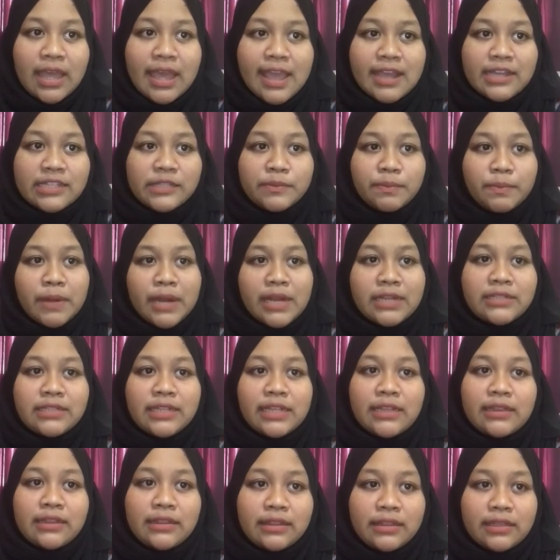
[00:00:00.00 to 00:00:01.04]
expressed
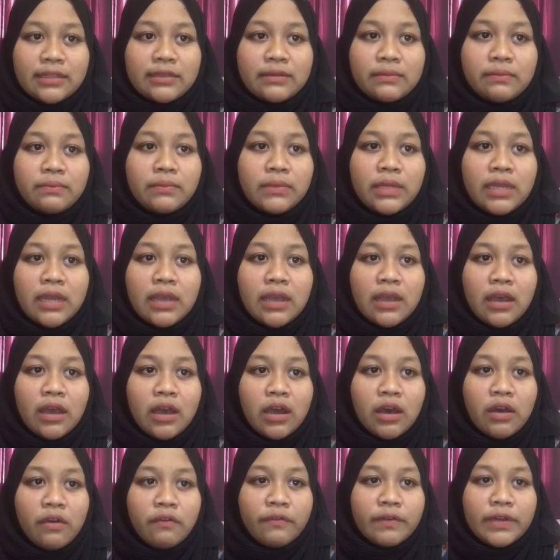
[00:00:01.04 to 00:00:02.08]
in terms
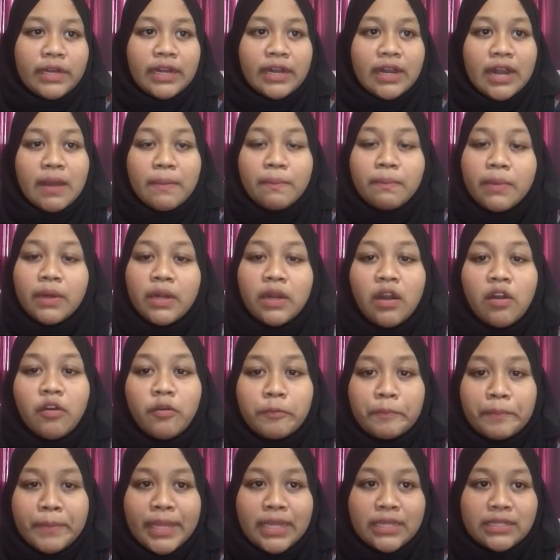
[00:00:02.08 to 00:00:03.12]
of the number
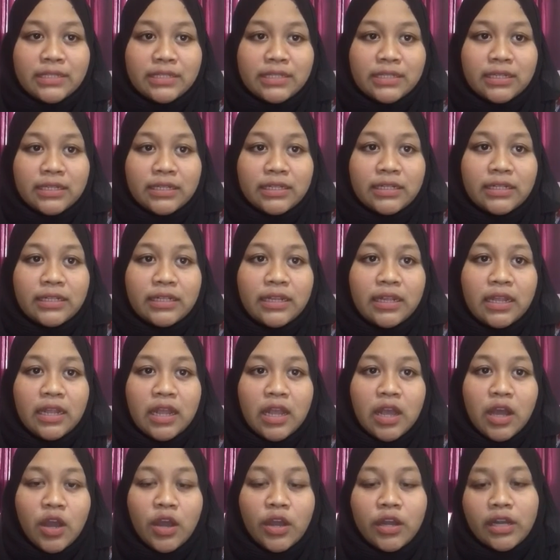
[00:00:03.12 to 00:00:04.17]
of pixels
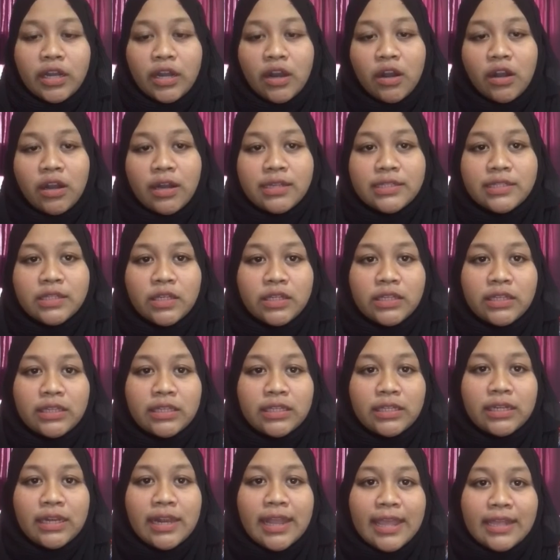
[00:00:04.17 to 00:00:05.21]
on the
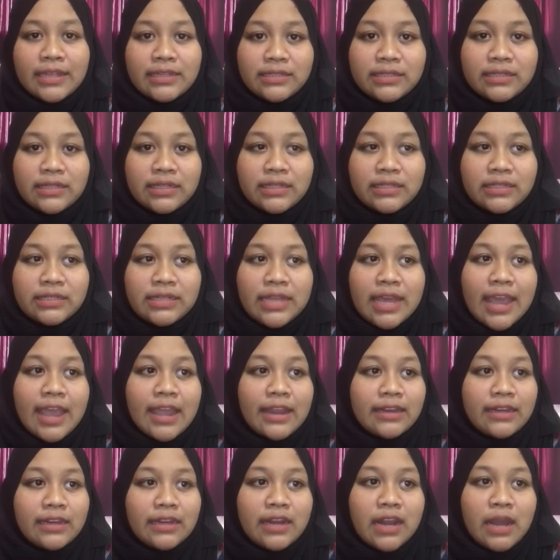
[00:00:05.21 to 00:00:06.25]
horizontal axis
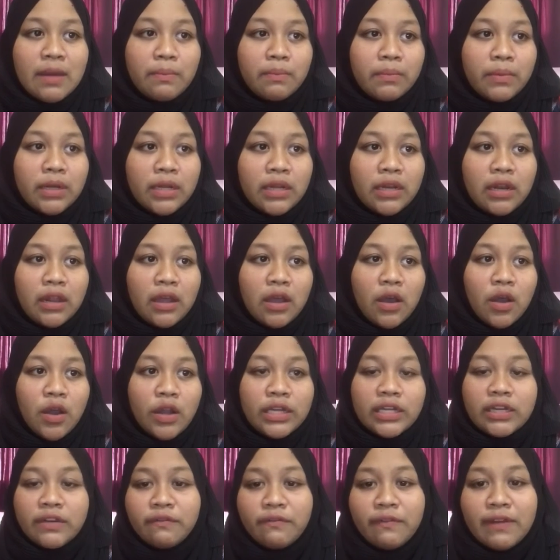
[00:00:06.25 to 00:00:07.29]
and the number
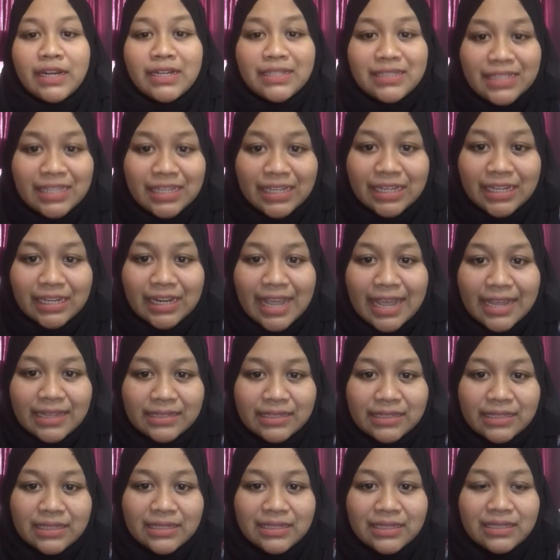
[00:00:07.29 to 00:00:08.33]
on the vertical
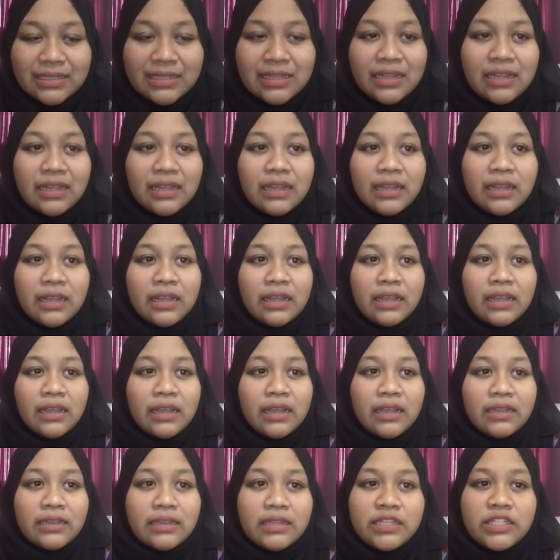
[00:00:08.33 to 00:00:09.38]
axis.
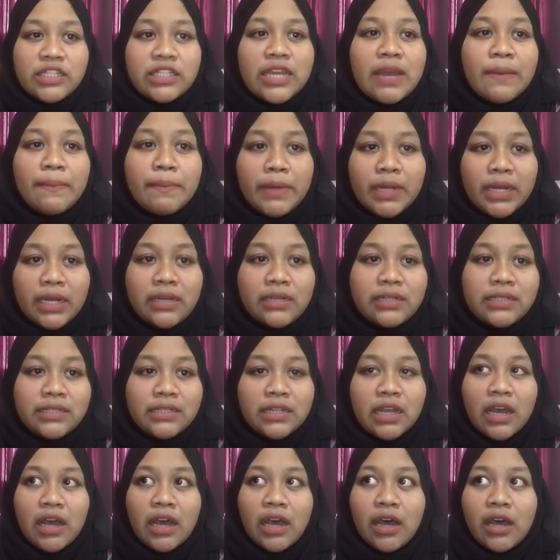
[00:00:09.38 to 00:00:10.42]
The
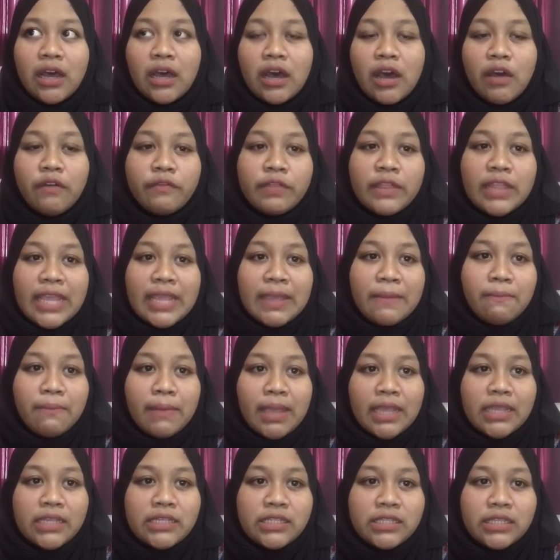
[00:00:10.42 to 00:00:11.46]
sharpness of the
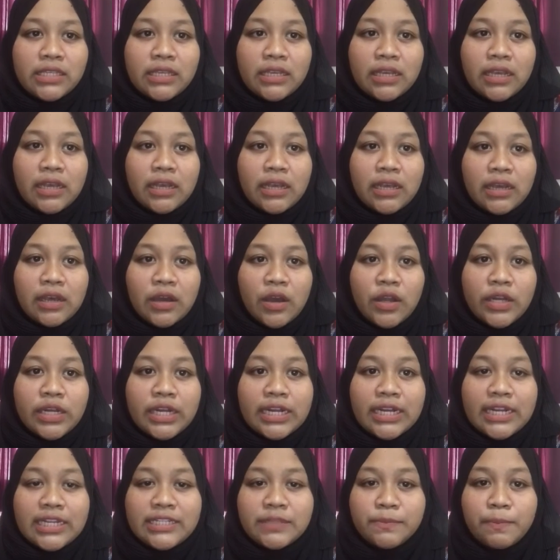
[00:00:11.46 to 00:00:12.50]
image on
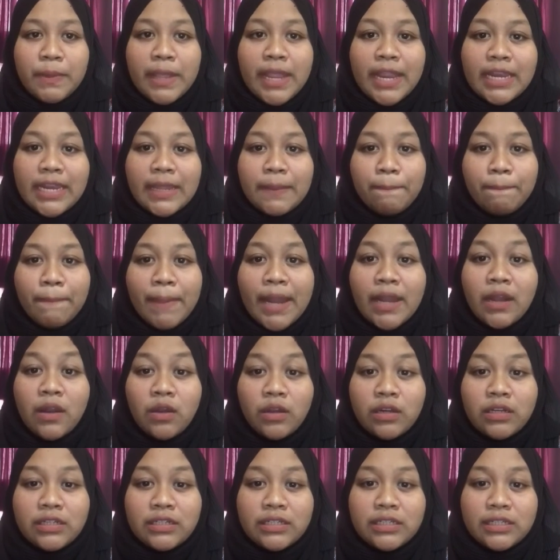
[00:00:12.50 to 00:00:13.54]
the display depend
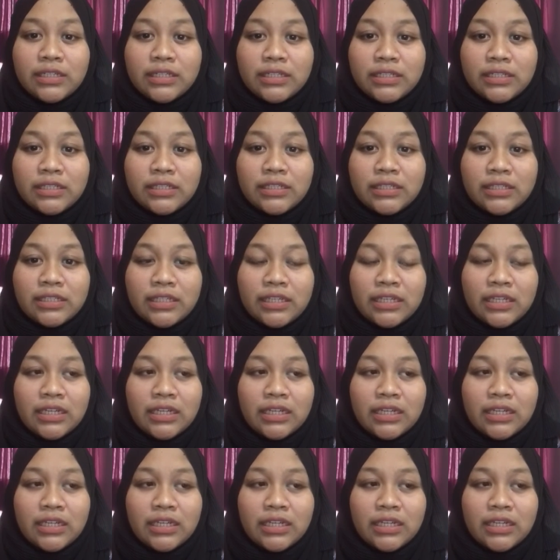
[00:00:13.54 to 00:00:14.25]
on the